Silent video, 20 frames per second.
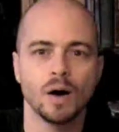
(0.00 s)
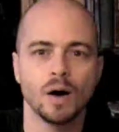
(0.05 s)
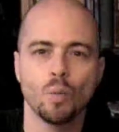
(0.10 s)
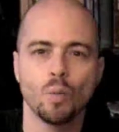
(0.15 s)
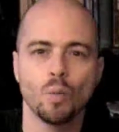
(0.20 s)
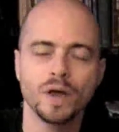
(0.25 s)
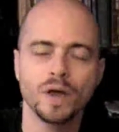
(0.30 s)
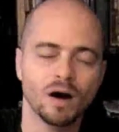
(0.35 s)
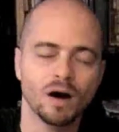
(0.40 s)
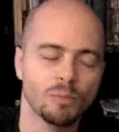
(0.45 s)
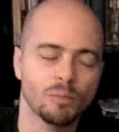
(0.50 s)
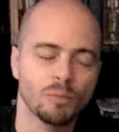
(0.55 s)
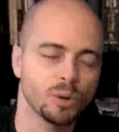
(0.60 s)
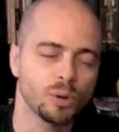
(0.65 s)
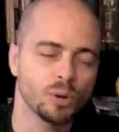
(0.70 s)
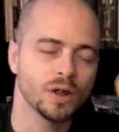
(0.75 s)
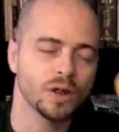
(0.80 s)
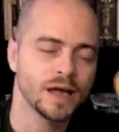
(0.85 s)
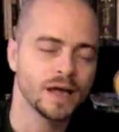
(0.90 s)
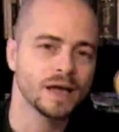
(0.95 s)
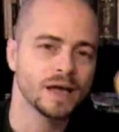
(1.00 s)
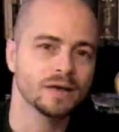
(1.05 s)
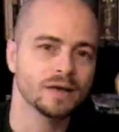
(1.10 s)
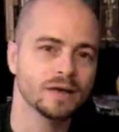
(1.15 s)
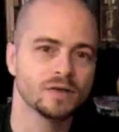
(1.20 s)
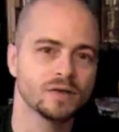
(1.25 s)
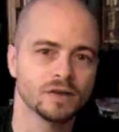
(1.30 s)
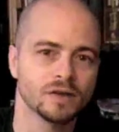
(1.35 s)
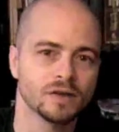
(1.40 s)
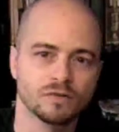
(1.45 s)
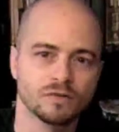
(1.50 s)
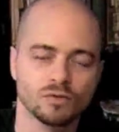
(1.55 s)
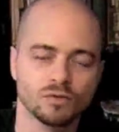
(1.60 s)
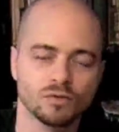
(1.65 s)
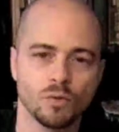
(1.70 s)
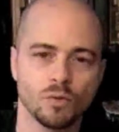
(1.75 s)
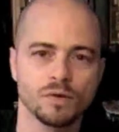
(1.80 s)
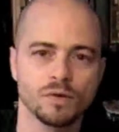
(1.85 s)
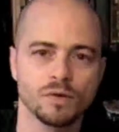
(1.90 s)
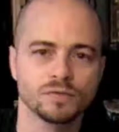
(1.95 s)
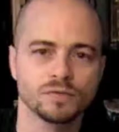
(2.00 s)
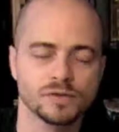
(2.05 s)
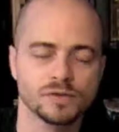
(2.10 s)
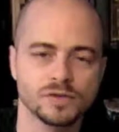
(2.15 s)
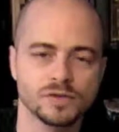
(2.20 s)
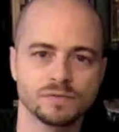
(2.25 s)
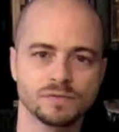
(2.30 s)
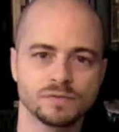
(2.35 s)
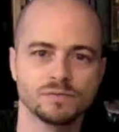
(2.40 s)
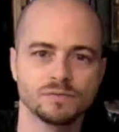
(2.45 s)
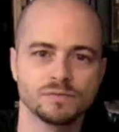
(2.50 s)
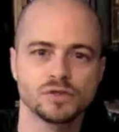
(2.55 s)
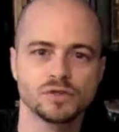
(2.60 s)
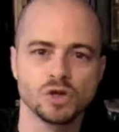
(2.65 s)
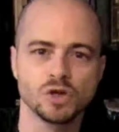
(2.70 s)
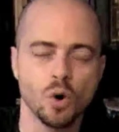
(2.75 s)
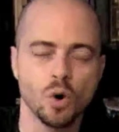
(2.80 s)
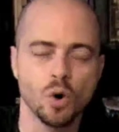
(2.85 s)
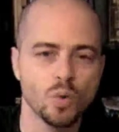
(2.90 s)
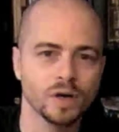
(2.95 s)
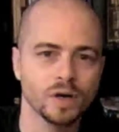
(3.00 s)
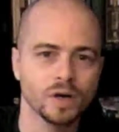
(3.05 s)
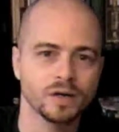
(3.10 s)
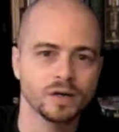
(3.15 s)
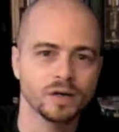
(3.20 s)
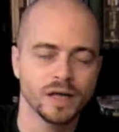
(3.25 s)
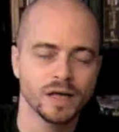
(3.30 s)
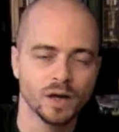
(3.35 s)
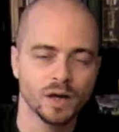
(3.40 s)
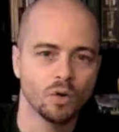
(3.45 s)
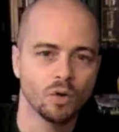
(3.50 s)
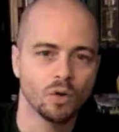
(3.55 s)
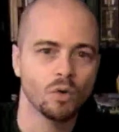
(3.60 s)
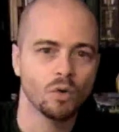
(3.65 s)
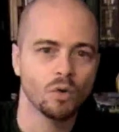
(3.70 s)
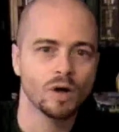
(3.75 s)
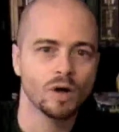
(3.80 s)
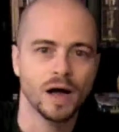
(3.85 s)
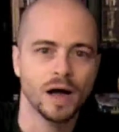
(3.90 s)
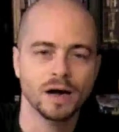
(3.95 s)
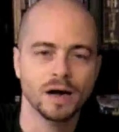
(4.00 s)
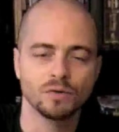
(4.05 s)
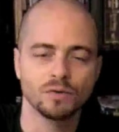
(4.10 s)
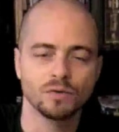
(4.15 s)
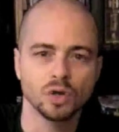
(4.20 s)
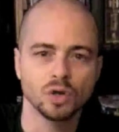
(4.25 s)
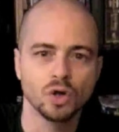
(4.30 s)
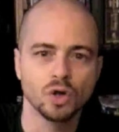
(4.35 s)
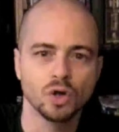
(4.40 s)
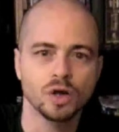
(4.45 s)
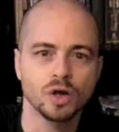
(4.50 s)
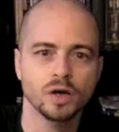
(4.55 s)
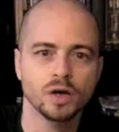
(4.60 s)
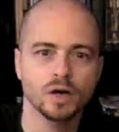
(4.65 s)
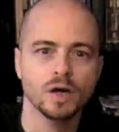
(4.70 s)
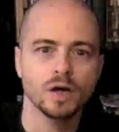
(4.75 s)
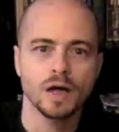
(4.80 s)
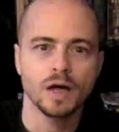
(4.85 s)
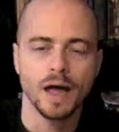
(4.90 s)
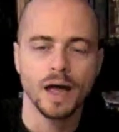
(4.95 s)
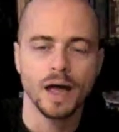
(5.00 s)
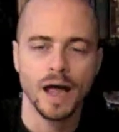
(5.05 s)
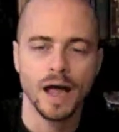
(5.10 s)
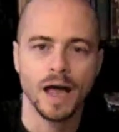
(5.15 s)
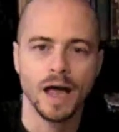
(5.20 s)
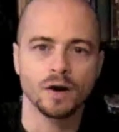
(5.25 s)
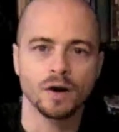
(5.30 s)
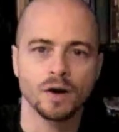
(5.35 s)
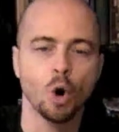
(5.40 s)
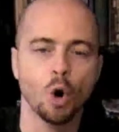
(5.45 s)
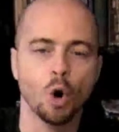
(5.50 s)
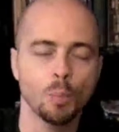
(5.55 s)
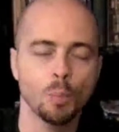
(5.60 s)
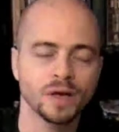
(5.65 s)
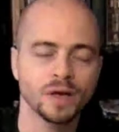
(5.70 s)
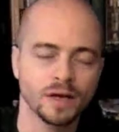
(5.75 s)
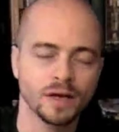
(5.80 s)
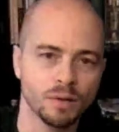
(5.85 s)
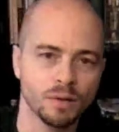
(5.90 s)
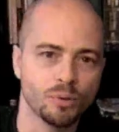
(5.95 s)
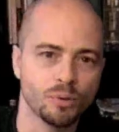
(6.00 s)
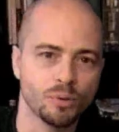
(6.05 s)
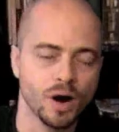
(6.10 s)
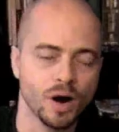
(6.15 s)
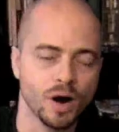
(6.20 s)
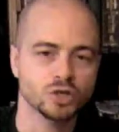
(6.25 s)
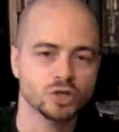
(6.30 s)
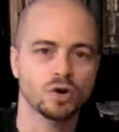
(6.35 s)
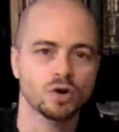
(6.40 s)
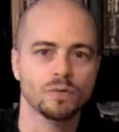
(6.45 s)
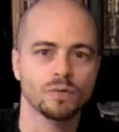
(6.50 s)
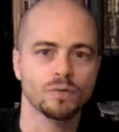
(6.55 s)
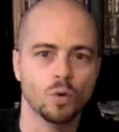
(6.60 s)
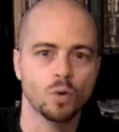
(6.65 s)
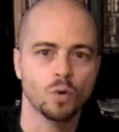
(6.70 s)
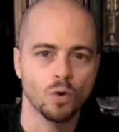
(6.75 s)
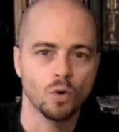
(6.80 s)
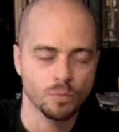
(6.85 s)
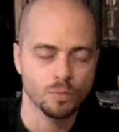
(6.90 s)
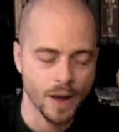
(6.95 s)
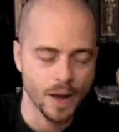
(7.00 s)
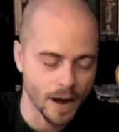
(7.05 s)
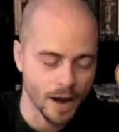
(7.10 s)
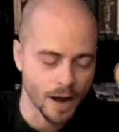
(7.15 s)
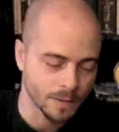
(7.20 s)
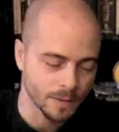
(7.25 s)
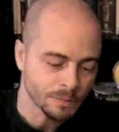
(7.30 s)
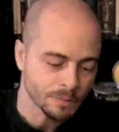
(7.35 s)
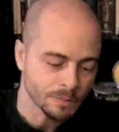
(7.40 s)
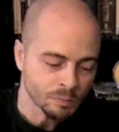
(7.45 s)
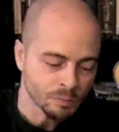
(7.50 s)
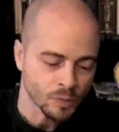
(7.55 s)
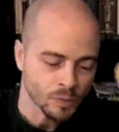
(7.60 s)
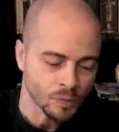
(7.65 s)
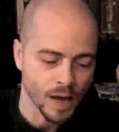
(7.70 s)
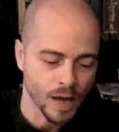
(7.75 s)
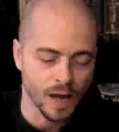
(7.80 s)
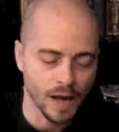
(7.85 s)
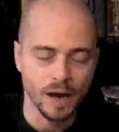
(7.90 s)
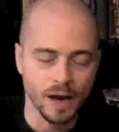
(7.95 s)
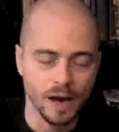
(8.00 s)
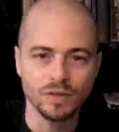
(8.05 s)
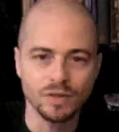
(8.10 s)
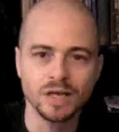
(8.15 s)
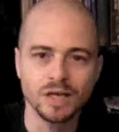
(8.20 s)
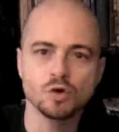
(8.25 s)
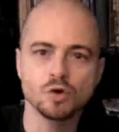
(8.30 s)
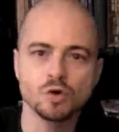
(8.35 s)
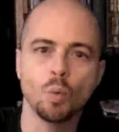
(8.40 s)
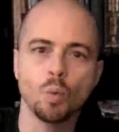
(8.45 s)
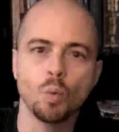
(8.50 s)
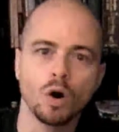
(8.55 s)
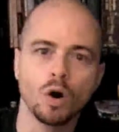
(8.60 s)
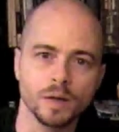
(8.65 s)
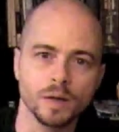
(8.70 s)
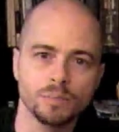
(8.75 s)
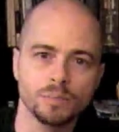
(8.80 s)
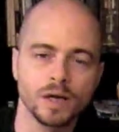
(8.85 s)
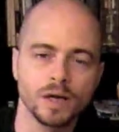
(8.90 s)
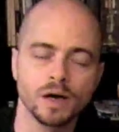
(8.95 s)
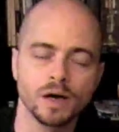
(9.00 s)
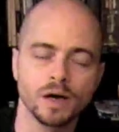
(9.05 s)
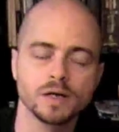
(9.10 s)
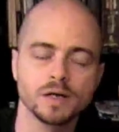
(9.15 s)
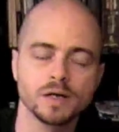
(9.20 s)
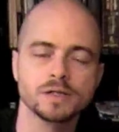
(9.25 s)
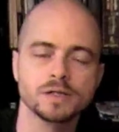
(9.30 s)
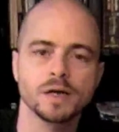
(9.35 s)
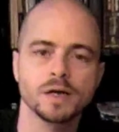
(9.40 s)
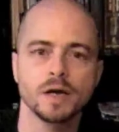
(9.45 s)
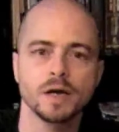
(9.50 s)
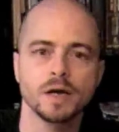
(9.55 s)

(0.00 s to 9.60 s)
We are playing this sort of zone nickel kind of a look and hoping to get pressure on the quarterback. And I think it's a worry because,